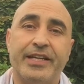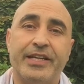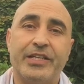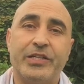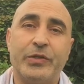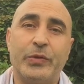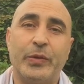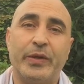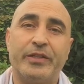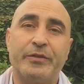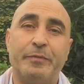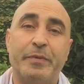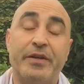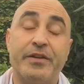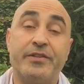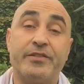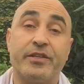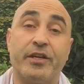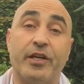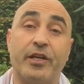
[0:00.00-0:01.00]
to
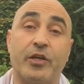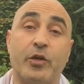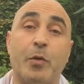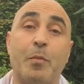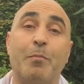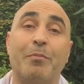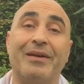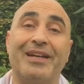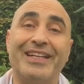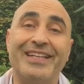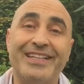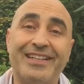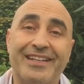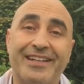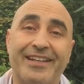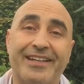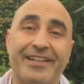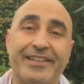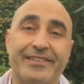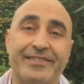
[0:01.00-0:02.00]
experience a complete
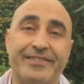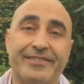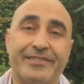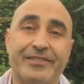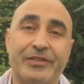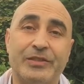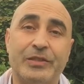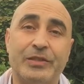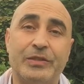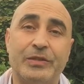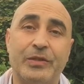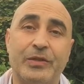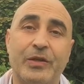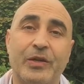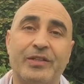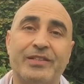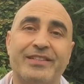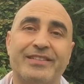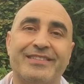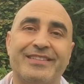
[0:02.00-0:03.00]
life, to
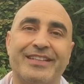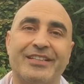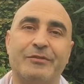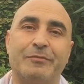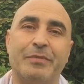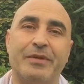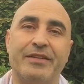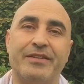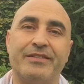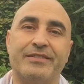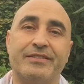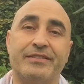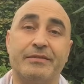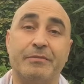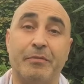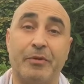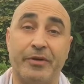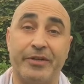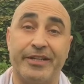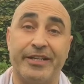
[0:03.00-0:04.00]
not just experience
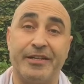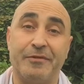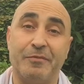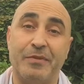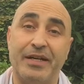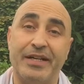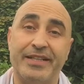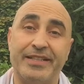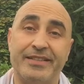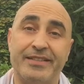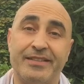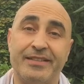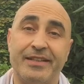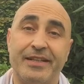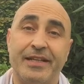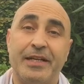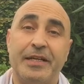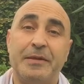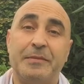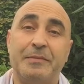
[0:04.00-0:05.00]
body and mind,
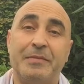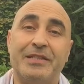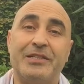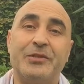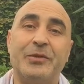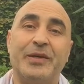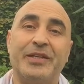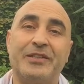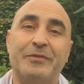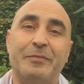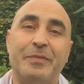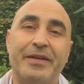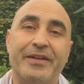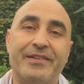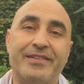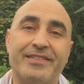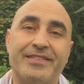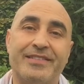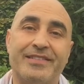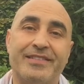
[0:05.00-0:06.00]
but to
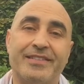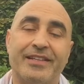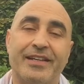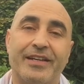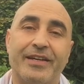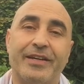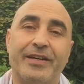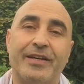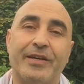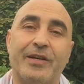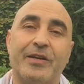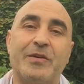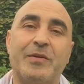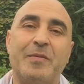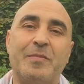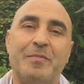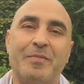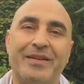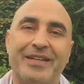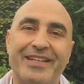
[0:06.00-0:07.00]
experience a
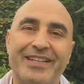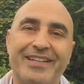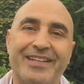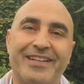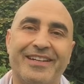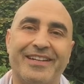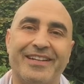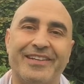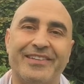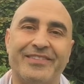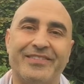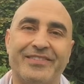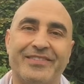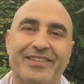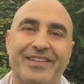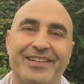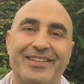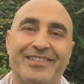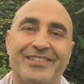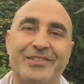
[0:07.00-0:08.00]
complete life
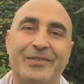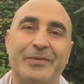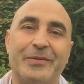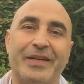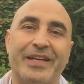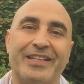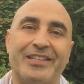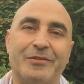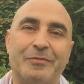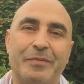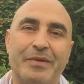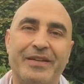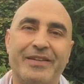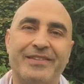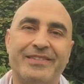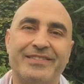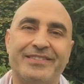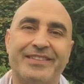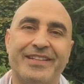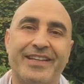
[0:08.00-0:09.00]
is to
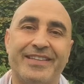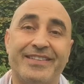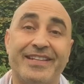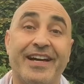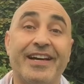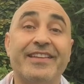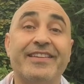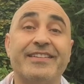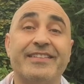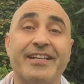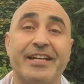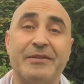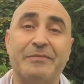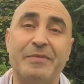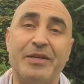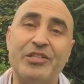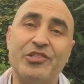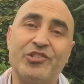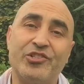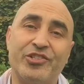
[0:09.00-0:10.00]
experience this other
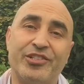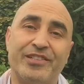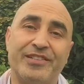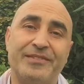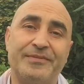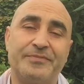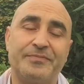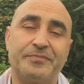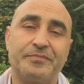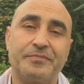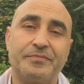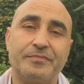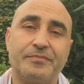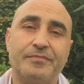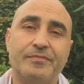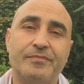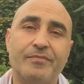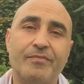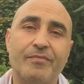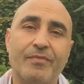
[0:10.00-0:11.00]
dimension
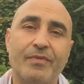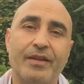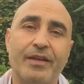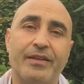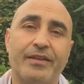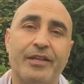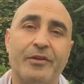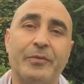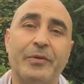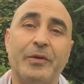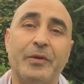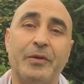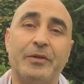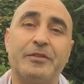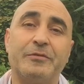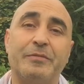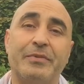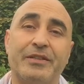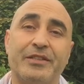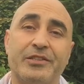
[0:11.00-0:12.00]
that we call
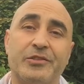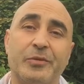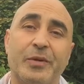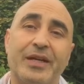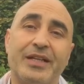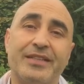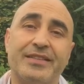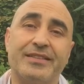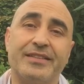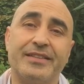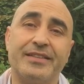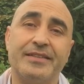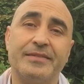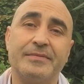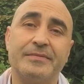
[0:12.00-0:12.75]
spirituality.